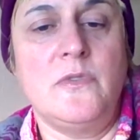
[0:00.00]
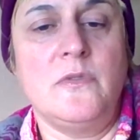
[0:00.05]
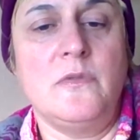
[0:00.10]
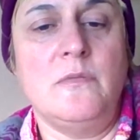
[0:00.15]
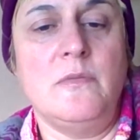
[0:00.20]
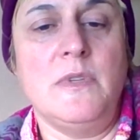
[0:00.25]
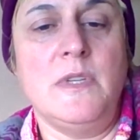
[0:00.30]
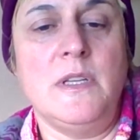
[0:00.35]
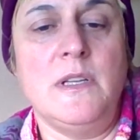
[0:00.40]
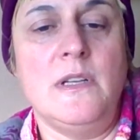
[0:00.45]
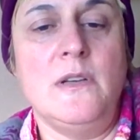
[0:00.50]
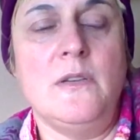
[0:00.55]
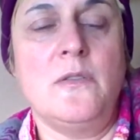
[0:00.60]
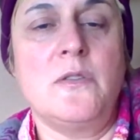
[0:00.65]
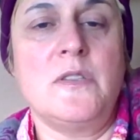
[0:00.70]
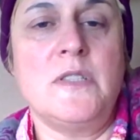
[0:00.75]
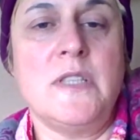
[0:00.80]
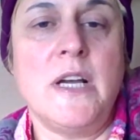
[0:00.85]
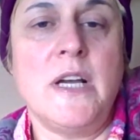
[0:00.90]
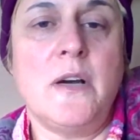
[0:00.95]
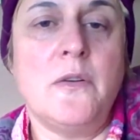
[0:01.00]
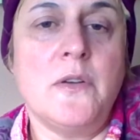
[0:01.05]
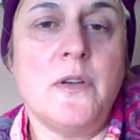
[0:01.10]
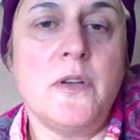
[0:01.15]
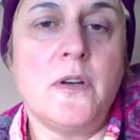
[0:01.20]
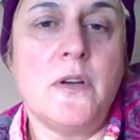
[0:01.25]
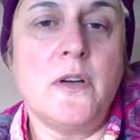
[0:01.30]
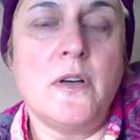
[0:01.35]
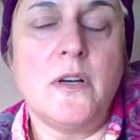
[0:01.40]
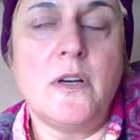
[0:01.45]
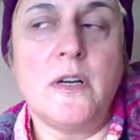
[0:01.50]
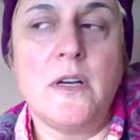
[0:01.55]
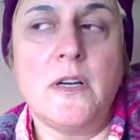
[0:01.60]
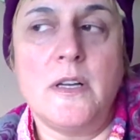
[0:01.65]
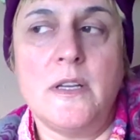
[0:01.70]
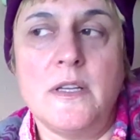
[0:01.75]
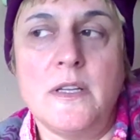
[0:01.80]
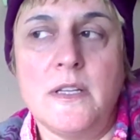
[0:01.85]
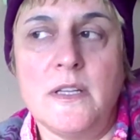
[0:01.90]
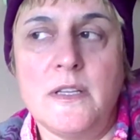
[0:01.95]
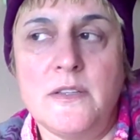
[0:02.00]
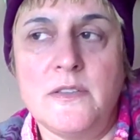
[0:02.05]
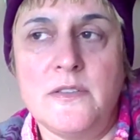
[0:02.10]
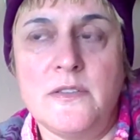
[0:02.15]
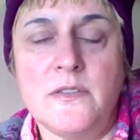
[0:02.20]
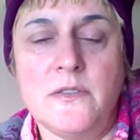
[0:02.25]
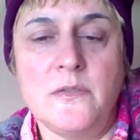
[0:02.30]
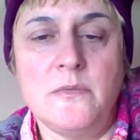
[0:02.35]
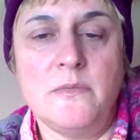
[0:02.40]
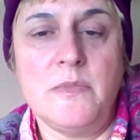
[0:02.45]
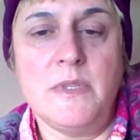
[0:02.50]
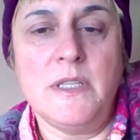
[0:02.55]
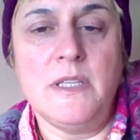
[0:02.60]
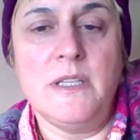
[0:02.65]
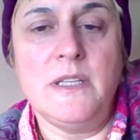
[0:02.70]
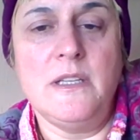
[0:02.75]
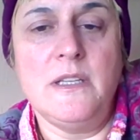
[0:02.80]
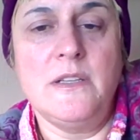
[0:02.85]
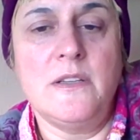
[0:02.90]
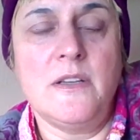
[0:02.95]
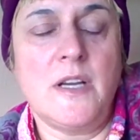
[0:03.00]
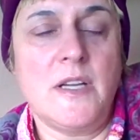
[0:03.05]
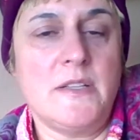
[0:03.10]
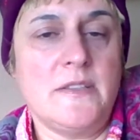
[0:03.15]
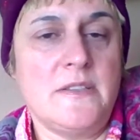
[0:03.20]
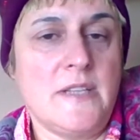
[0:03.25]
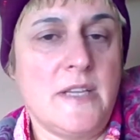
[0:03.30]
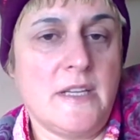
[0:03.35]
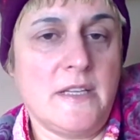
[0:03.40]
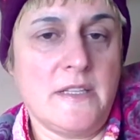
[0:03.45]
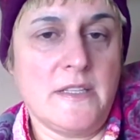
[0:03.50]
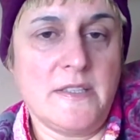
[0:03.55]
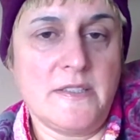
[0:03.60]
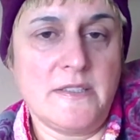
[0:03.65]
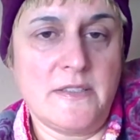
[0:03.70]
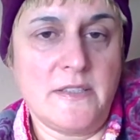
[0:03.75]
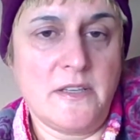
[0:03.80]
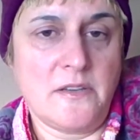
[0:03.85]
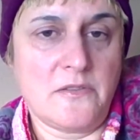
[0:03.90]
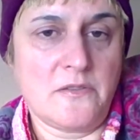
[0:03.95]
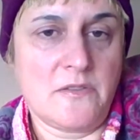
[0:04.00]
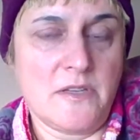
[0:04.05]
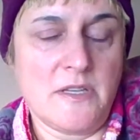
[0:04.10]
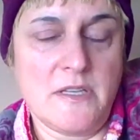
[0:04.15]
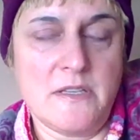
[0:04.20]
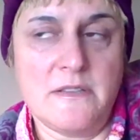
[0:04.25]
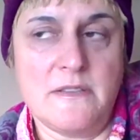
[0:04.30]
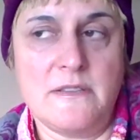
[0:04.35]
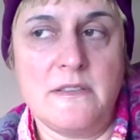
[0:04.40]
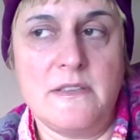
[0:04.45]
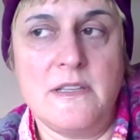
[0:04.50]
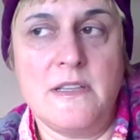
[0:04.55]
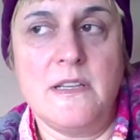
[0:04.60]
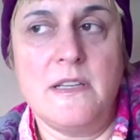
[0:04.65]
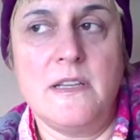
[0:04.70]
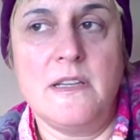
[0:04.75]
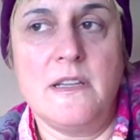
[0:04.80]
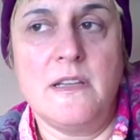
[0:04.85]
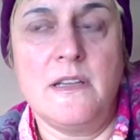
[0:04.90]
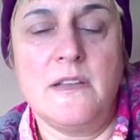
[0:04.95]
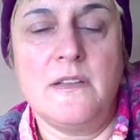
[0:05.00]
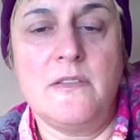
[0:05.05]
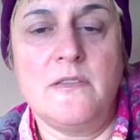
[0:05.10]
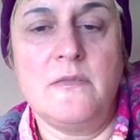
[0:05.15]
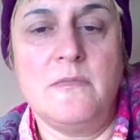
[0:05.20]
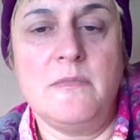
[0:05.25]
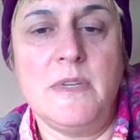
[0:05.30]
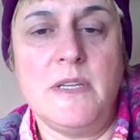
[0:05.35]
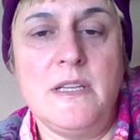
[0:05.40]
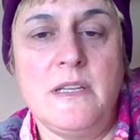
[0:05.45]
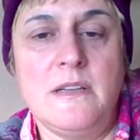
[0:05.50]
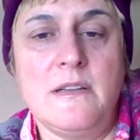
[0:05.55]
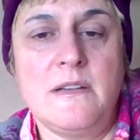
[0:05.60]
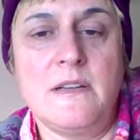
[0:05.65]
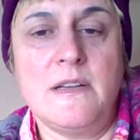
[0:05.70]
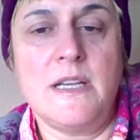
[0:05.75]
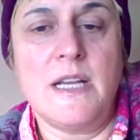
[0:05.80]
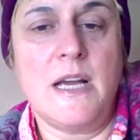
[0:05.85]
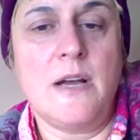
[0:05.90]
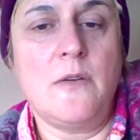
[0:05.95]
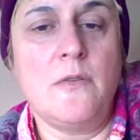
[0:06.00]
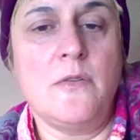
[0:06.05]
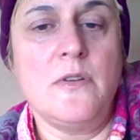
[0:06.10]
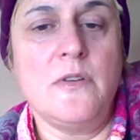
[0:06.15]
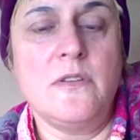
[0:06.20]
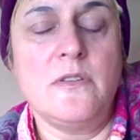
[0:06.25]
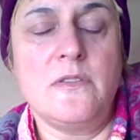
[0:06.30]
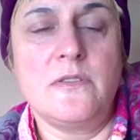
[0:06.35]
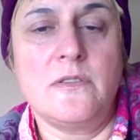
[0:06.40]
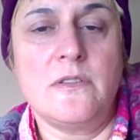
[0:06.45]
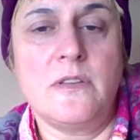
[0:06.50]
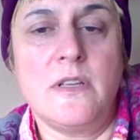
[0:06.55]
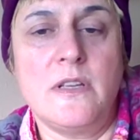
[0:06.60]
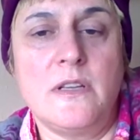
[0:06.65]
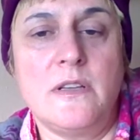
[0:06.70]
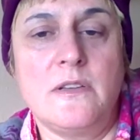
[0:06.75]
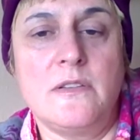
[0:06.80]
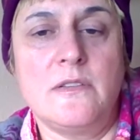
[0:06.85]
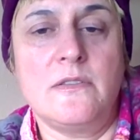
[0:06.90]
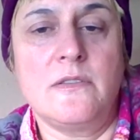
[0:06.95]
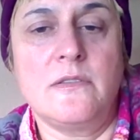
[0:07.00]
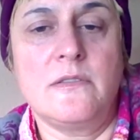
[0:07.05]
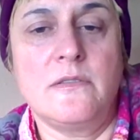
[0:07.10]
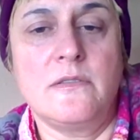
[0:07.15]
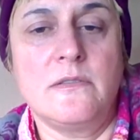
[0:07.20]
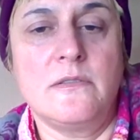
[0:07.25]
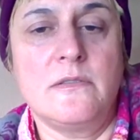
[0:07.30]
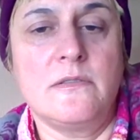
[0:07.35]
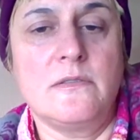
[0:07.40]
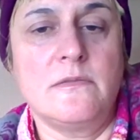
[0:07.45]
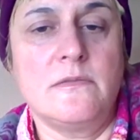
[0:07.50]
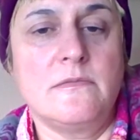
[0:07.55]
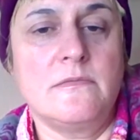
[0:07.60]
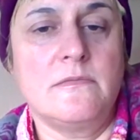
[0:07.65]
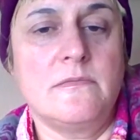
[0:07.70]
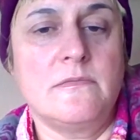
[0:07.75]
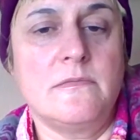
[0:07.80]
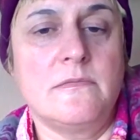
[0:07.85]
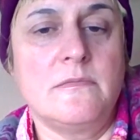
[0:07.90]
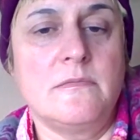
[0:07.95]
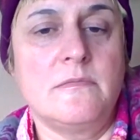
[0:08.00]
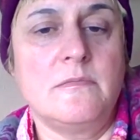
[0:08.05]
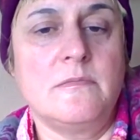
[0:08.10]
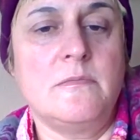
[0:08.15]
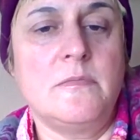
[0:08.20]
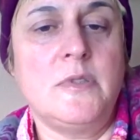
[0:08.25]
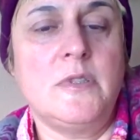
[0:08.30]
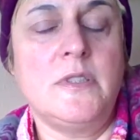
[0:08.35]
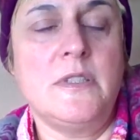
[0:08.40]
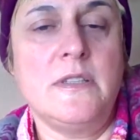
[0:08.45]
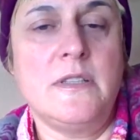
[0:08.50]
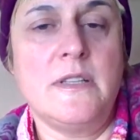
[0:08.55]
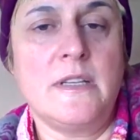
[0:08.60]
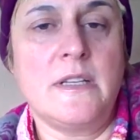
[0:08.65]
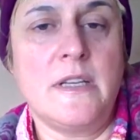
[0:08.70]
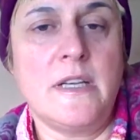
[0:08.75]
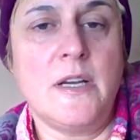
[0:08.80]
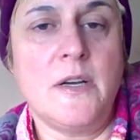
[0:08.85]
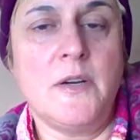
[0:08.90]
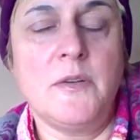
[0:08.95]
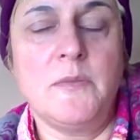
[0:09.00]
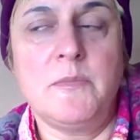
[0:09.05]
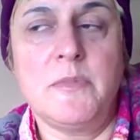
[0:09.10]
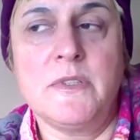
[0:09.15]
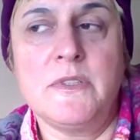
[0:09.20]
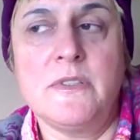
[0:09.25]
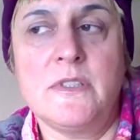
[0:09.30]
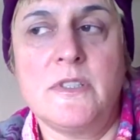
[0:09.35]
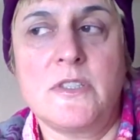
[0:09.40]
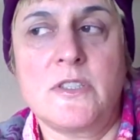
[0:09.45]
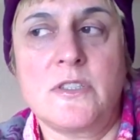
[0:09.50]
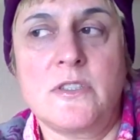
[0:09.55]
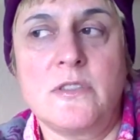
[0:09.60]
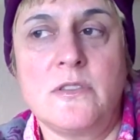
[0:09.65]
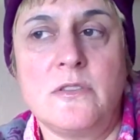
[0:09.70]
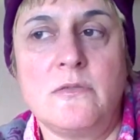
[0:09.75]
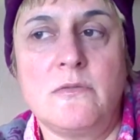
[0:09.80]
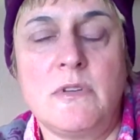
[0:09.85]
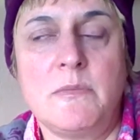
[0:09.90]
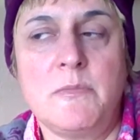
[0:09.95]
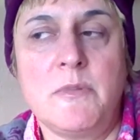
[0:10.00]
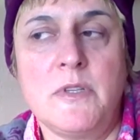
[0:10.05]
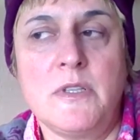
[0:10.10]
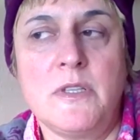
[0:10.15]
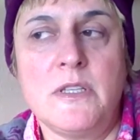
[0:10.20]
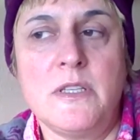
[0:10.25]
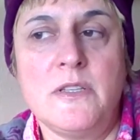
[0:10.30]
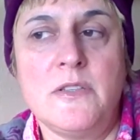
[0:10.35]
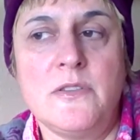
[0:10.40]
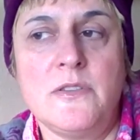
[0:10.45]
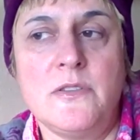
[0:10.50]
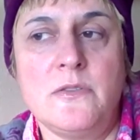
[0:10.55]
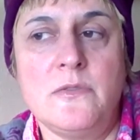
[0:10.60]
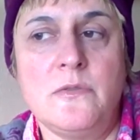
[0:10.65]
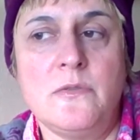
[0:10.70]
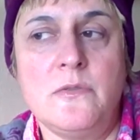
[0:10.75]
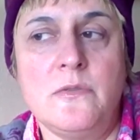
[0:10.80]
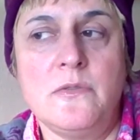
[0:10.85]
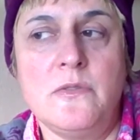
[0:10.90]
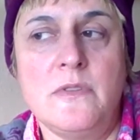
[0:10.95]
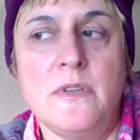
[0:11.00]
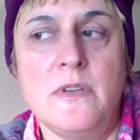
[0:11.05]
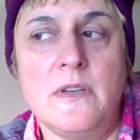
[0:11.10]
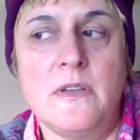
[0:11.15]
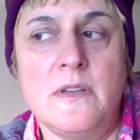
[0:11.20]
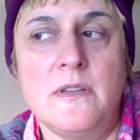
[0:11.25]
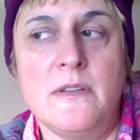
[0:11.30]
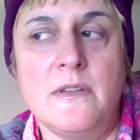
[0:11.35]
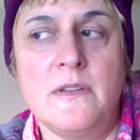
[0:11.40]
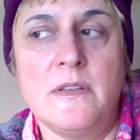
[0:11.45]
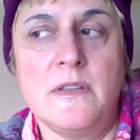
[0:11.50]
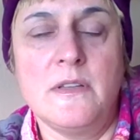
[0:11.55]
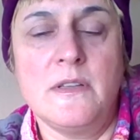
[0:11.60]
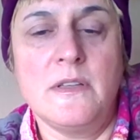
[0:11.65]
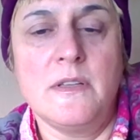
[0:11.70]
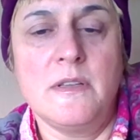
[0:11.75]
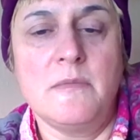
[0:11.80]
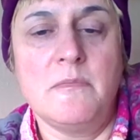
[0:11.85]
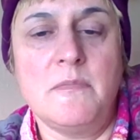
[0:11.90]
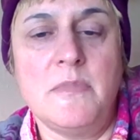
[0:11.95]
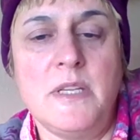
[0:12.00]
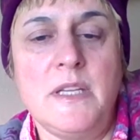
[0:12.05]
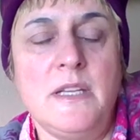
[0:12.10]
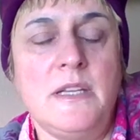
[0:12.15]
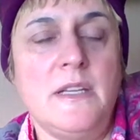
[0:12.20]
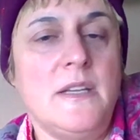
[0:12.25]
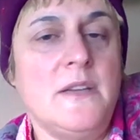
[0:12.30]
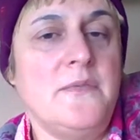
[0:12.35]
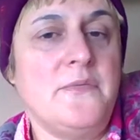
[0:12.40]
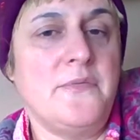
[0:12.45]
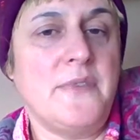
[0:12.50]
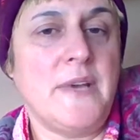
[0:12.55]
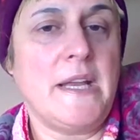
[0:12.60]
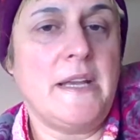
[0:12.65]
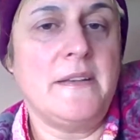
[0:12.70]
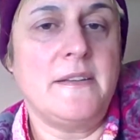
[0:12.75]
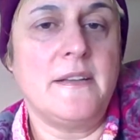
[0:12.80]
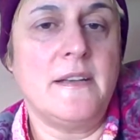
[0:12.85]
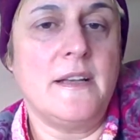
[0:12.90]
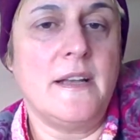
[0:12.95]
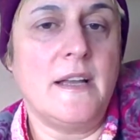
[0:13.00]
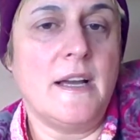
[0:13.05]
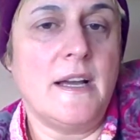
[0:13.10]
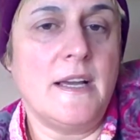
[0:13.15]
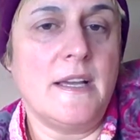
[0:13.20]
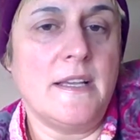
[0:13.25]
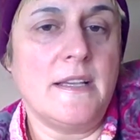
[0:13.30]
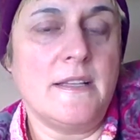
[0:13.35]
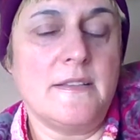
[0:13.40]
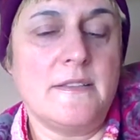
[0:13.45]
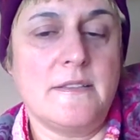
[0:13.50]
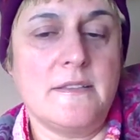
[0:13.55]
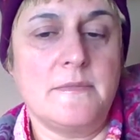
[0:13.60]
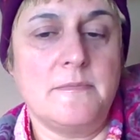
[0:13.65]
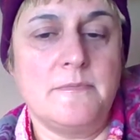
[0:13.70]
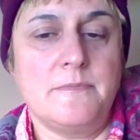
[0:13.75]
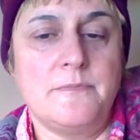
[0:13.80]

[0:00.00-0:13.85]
be looked down on, and to be not taken seriously, and to be clowned and put in the clown position, or put into the being infantilized.